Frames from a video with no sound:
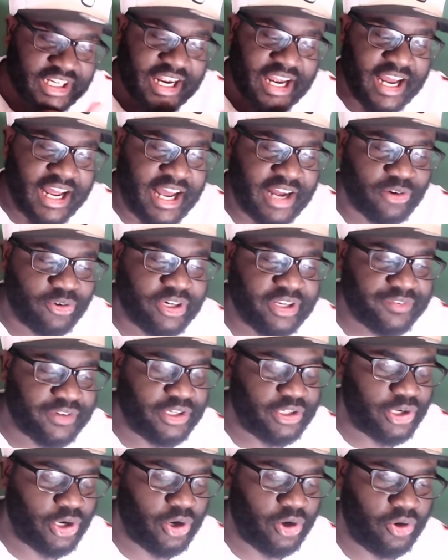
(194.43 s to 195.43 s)
I, I don't
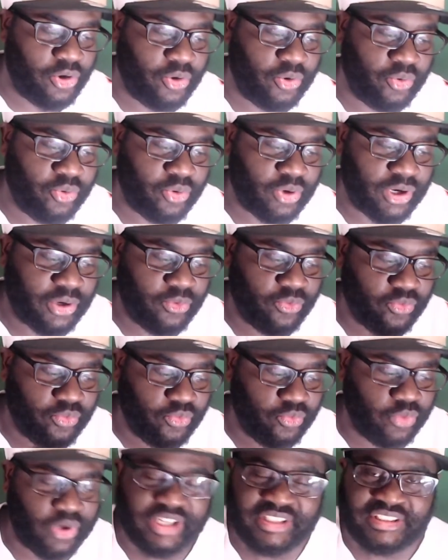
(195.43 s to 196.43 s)
even know
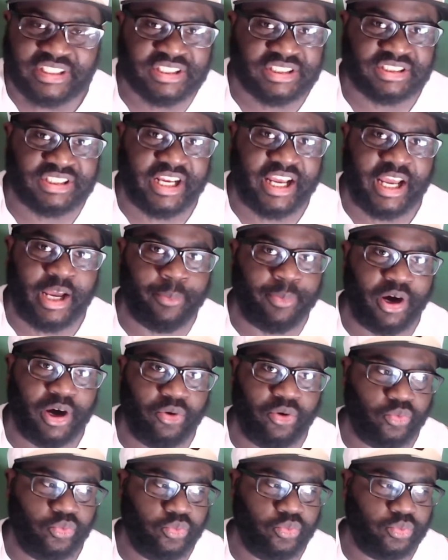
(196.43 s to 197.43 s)
what to say
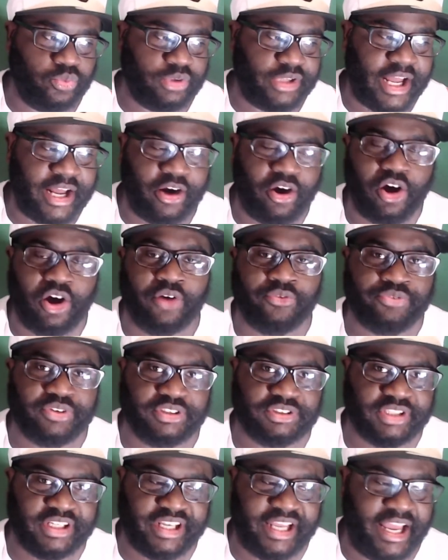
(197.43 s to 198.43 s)
about that
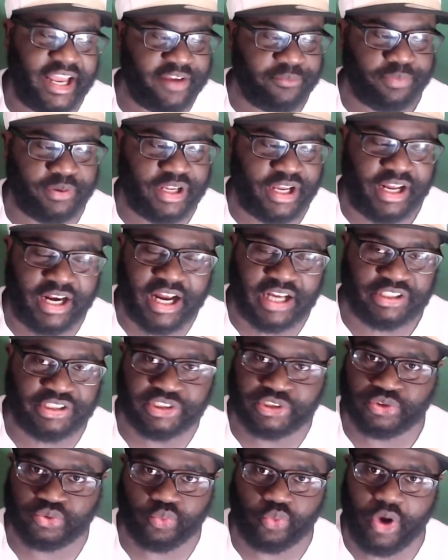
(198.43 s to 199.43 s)
offensive game plan I
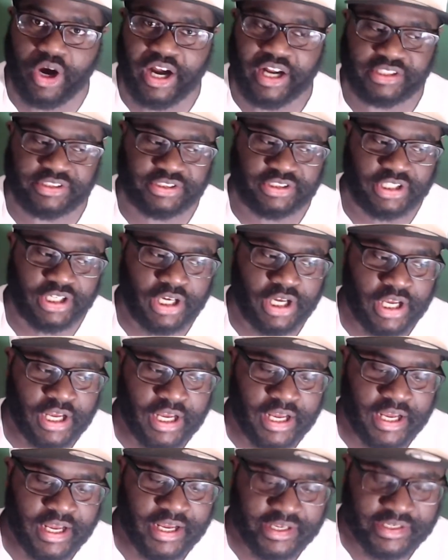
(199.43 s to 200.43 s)
just watched.
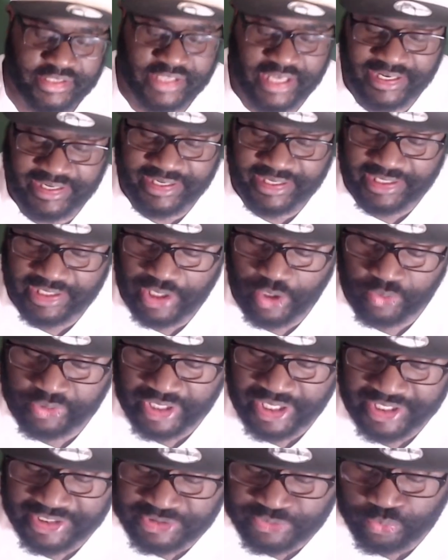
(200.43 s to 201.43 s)
Like,
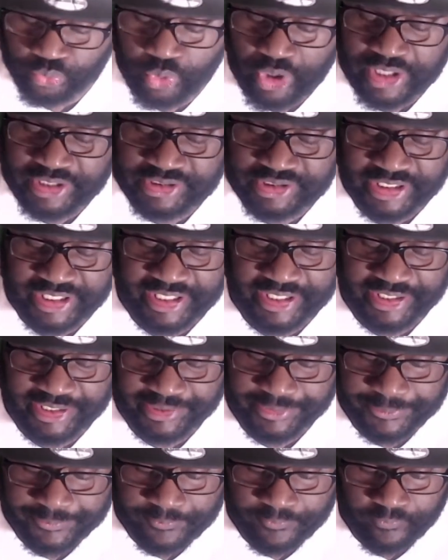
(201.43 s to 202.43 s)
okay, it's one
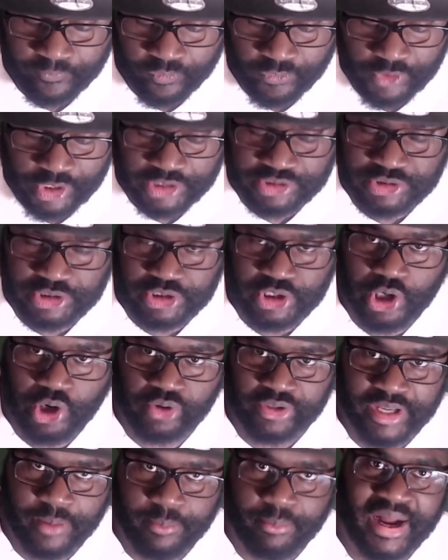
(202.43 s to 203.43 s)
thing to
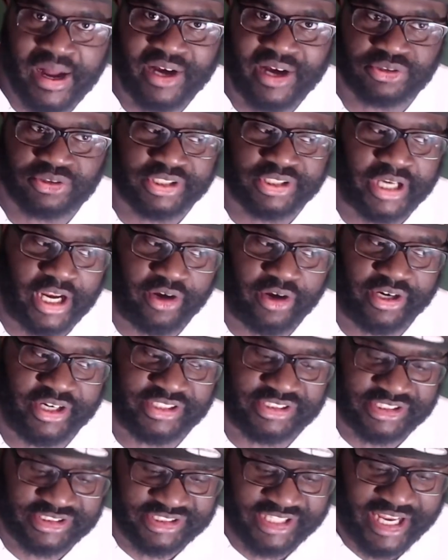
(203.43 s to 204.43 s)
know that Myles Garrett
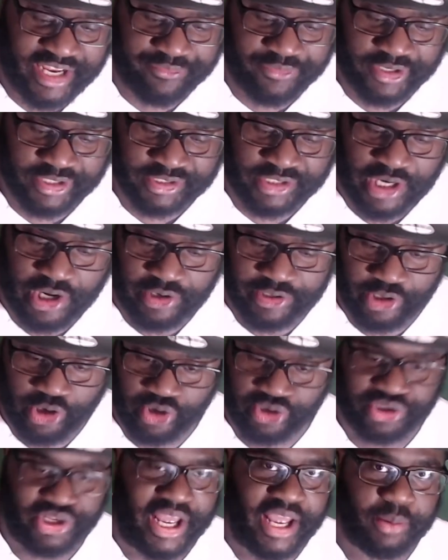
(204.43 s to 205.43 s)
and Jadeveon Clowney
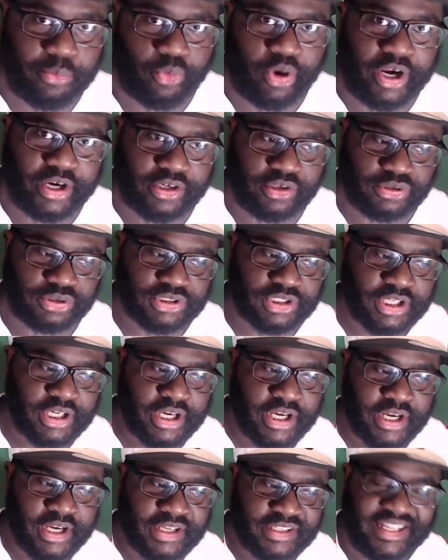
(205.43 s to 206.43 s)
are game wreckers.
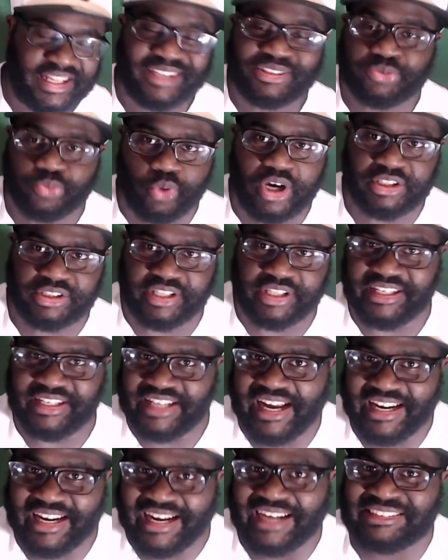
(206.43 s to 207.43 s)
That's one thing.
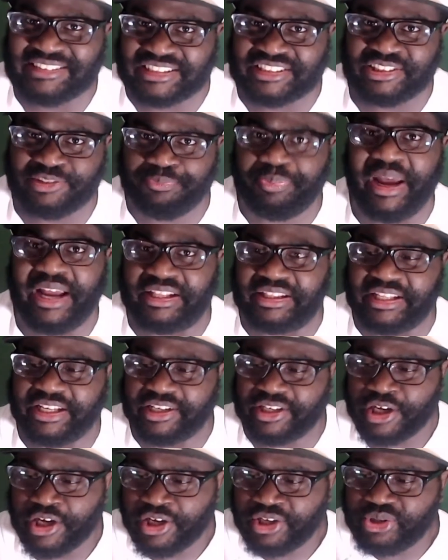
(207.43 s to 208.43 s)
That that's
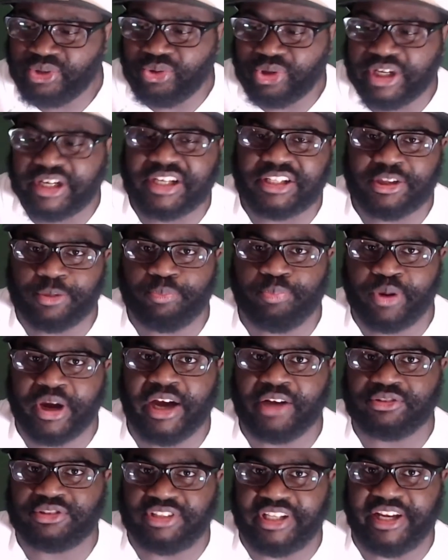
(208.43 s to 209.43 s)
expected. You look at the
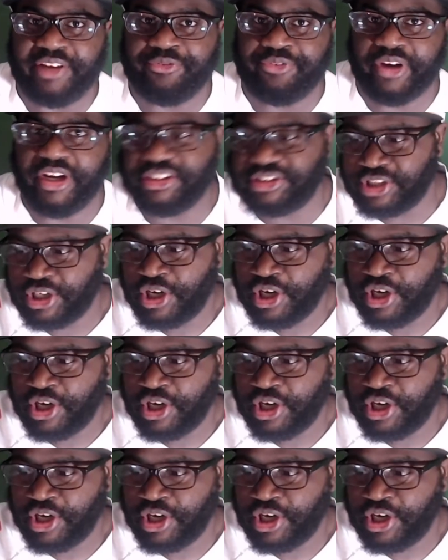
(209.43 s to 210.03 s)
Browns defense,